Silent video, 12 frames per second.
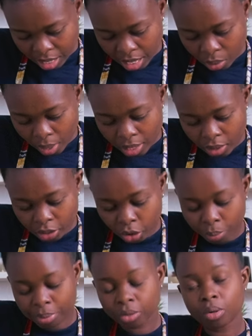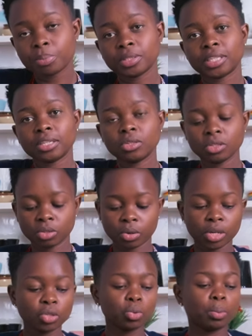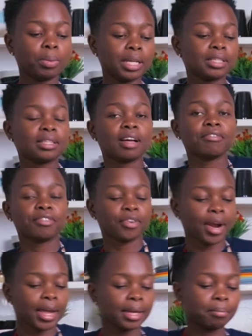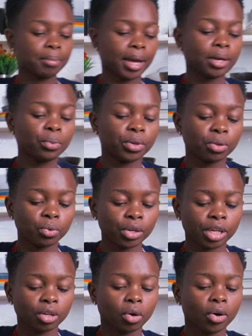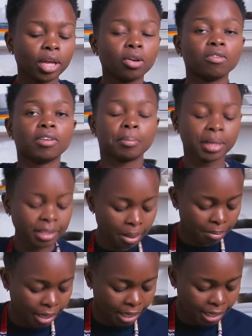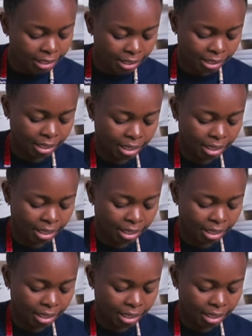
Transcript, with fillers: And while you're chopping your potatoes, you're going to place a frying pan with cooking oil over medium heat.